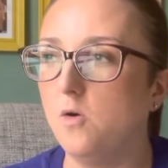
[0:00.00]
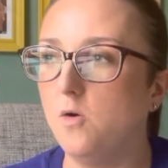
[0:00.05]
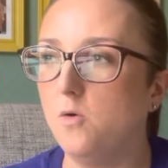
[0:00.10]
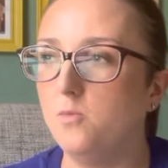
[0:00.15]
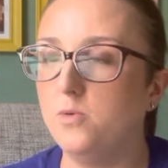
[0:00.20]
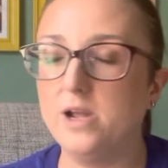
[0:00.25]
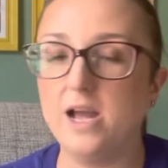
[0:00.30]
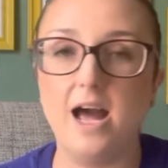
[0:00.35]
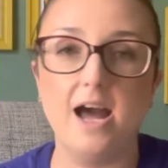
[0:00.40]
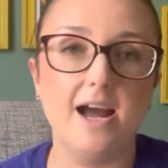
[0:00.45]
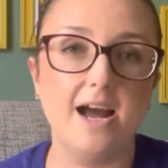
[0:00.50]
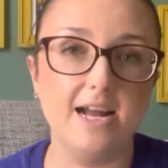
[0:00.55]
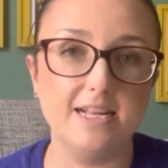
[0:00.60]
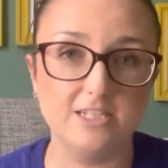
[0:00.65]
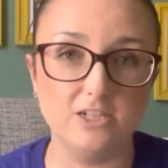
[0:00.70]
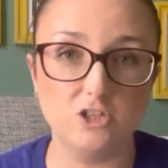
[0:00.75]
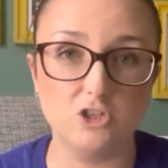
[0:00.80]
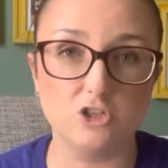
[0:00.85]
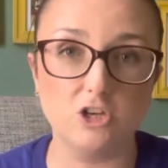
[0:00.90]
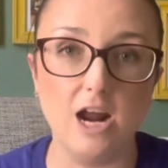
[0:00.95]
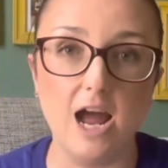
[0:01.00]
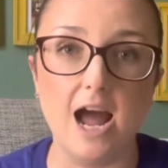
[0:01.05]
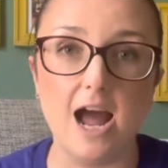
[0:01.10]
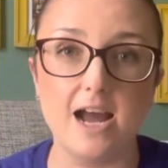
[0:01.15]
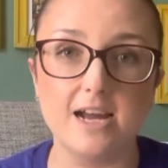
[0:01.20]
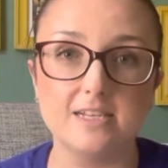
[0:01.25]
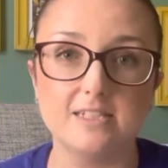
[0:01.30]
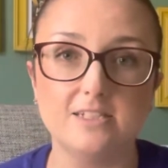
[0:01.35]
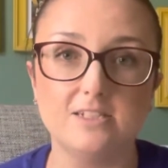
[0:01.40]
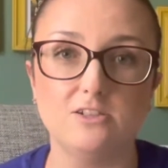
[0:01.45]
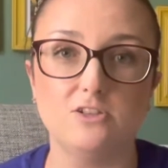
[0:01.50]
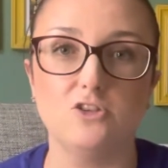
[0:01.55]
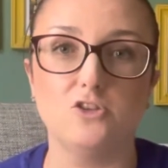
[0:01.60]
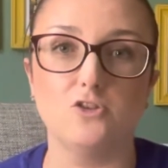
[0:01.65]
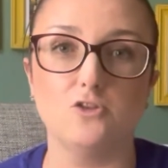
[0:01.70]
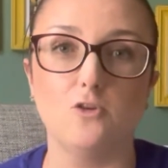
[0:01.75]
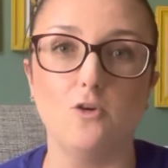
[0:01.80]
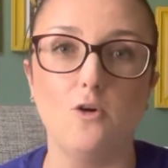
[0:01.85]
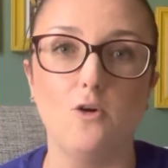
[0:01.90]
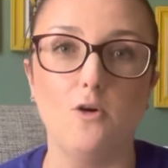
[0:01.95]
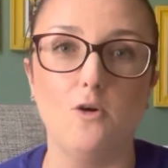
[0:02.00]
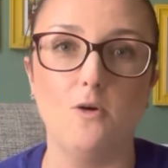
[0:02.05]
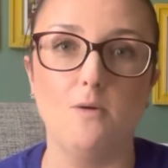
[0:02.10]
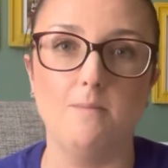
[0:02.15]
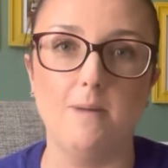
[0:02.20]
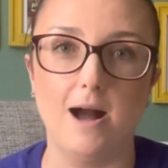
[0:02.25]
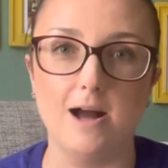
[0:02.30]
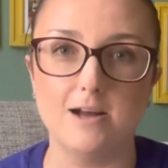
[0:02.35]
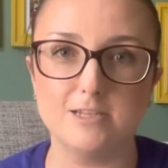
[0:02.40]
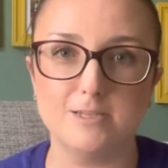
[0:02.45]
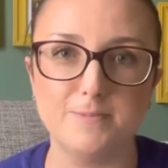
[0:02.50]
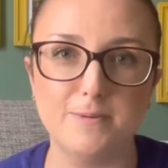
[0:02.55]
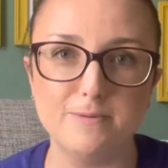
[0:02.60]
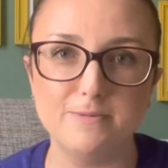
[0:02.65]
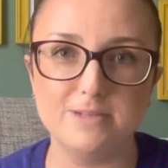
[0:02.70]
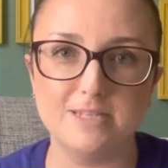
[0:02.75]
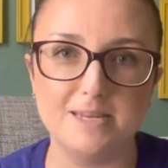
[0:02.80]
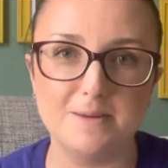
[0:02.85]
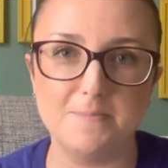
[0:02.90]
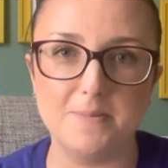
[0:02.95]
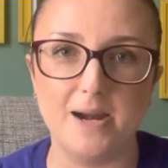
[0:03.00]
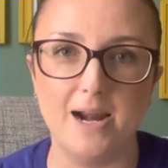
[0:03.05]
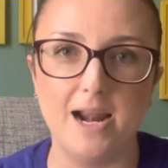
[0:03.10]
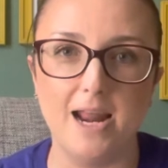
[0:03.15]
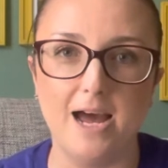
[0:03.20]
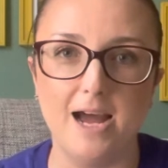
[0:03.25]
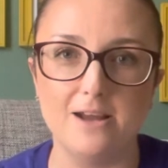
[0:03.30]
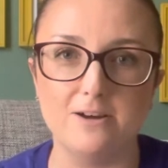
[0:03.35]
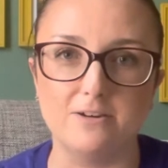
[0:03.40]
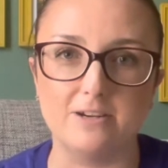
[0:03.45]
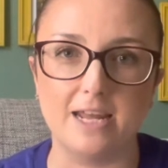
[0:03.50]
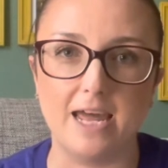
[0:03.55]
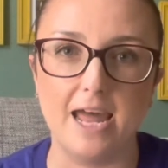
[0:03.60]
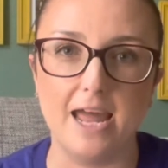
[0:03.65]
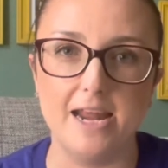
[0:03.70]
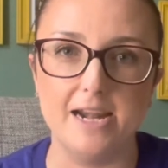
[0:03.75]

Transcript: I had it tracked, so my husband was keeping an eye on it,